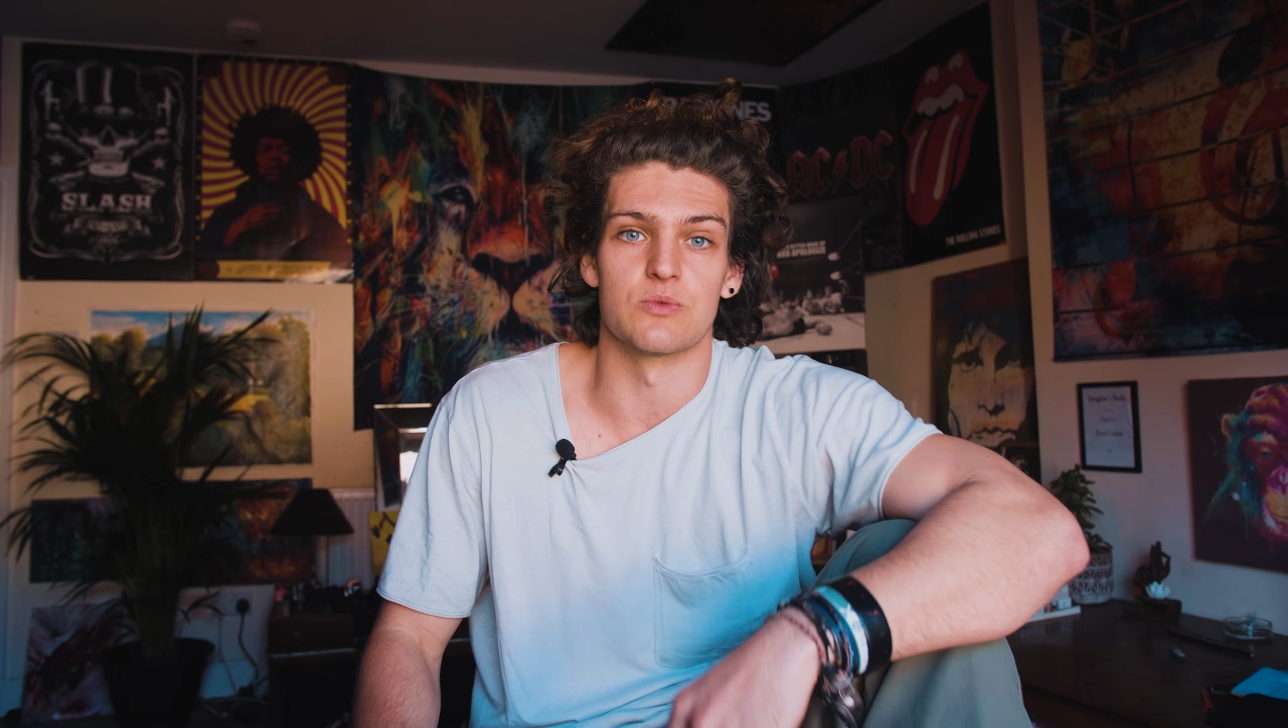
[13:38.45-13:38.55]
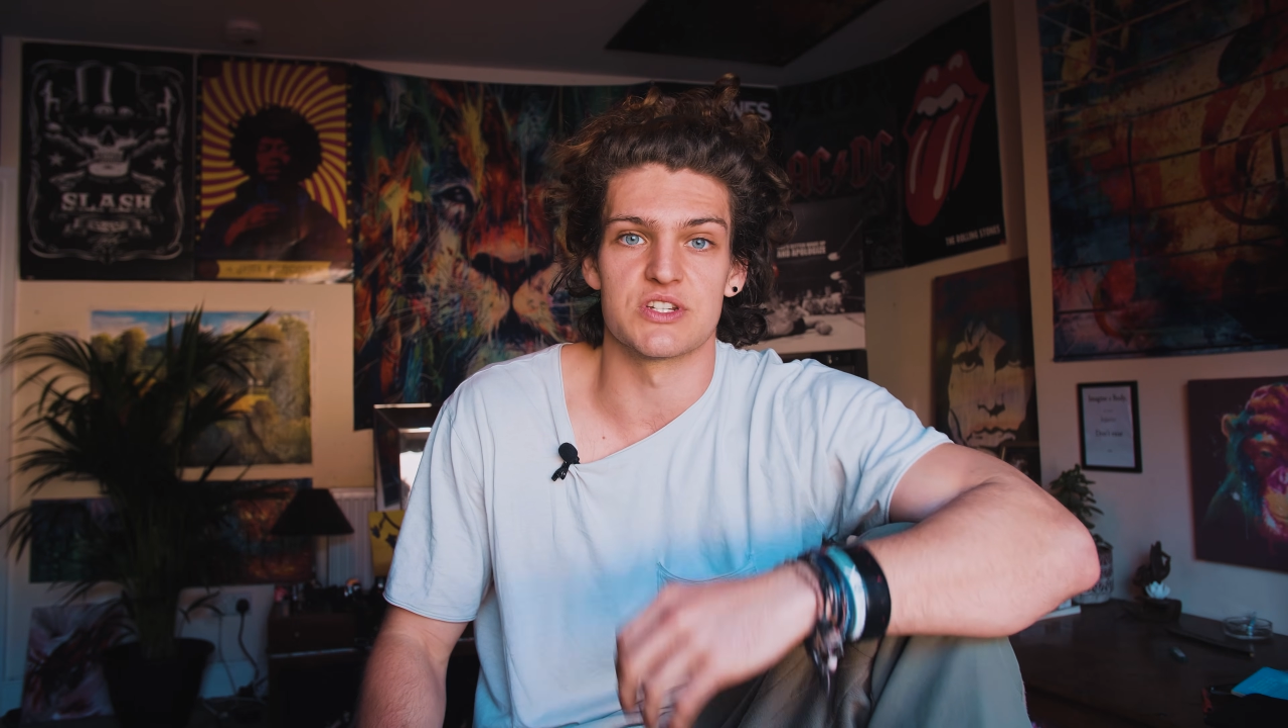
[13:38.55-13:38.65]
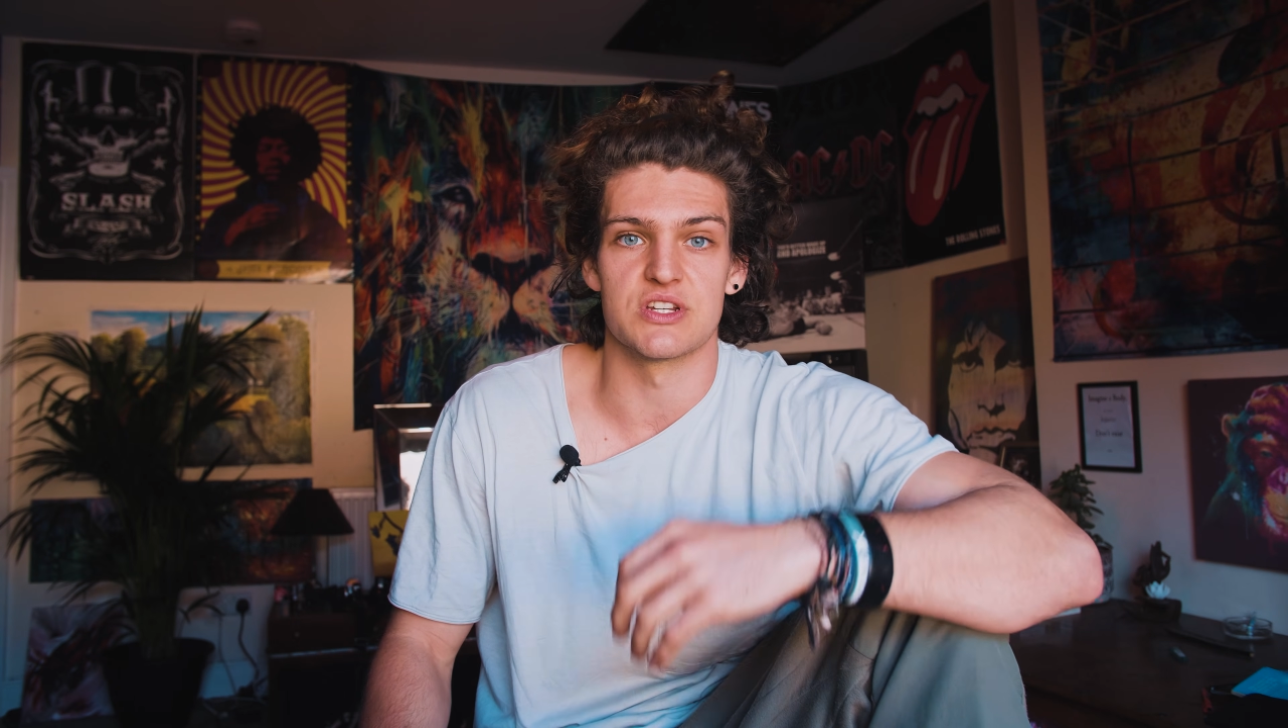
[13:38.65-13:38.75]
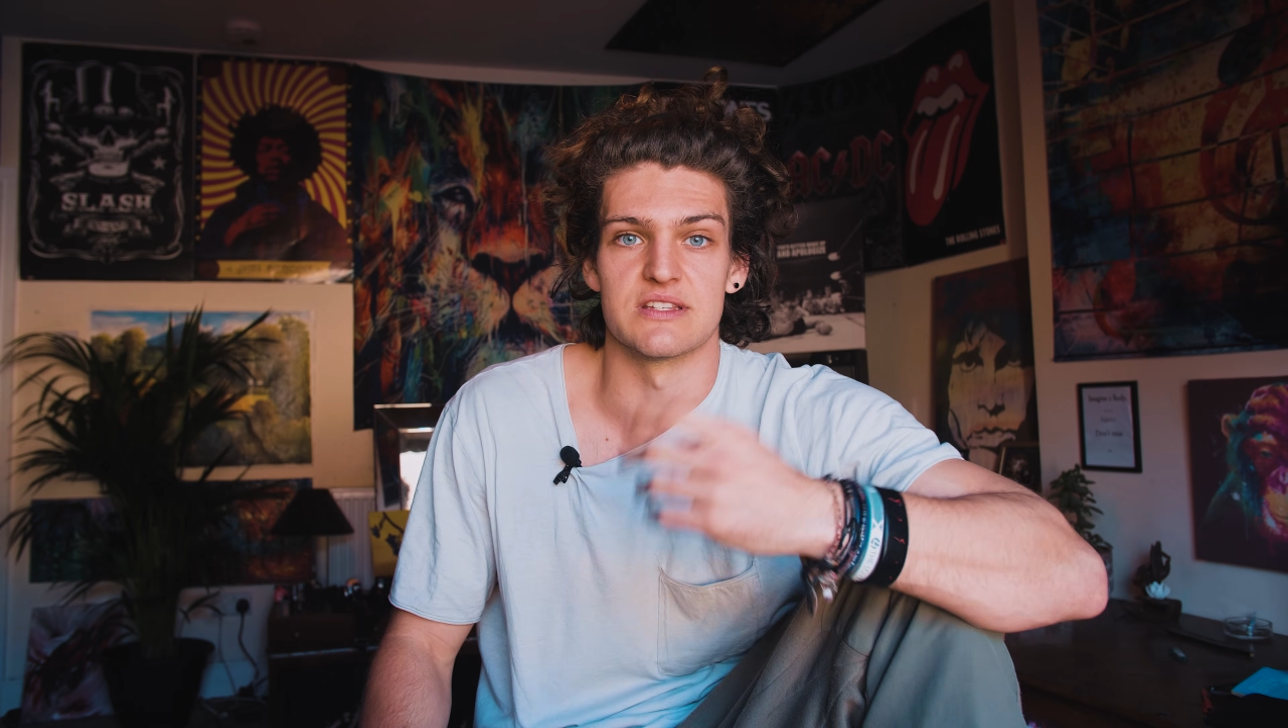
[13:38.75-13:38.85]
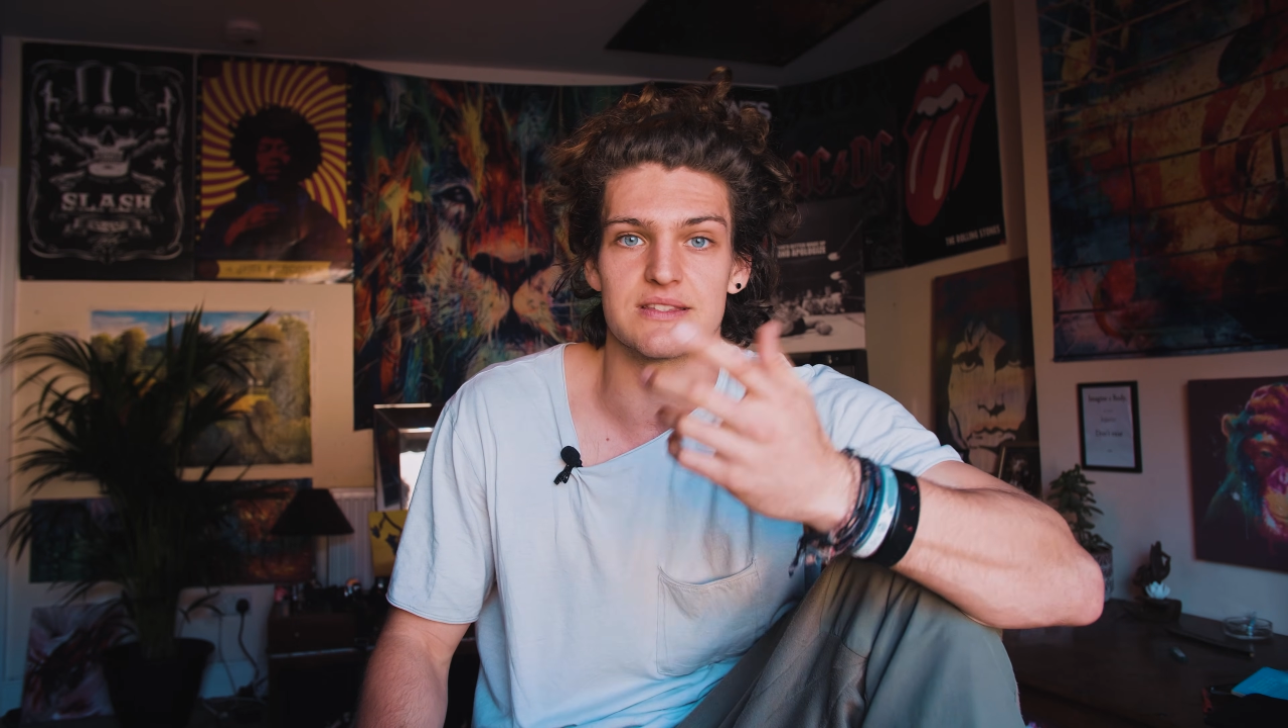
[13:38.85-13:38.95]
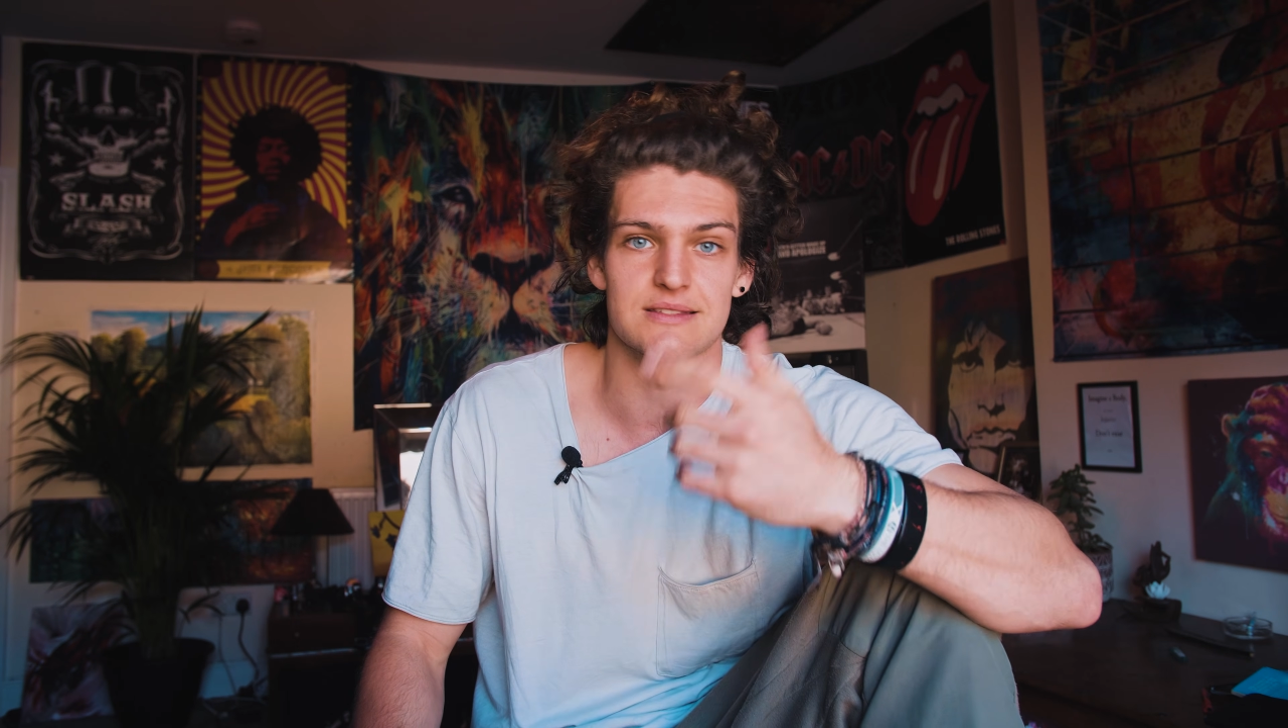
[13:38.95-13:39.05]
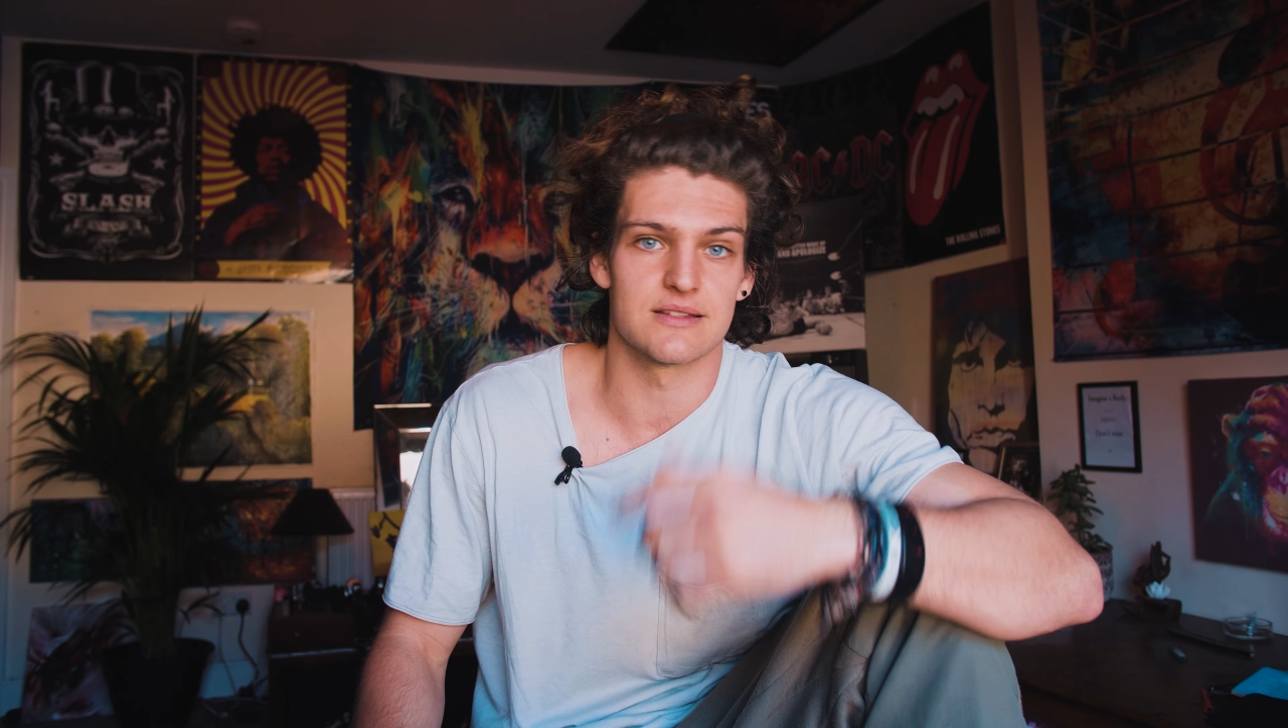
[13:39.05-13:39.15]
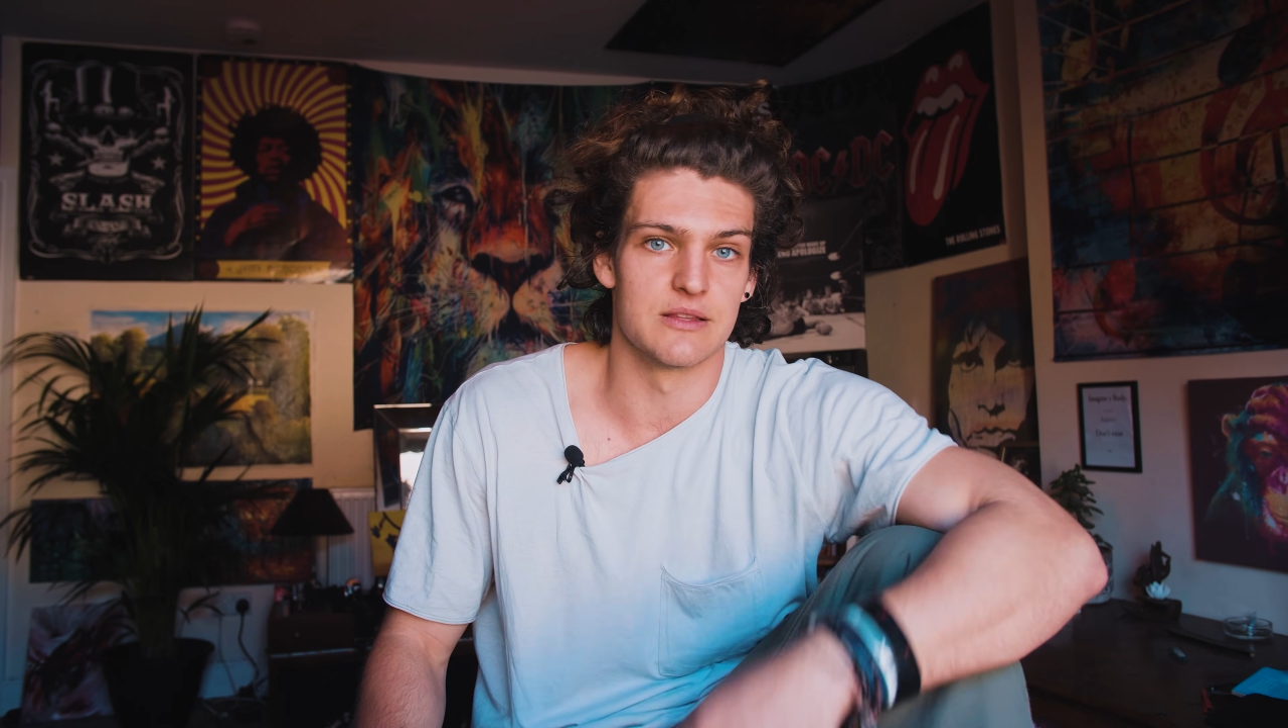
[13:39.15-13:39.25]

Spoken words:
which is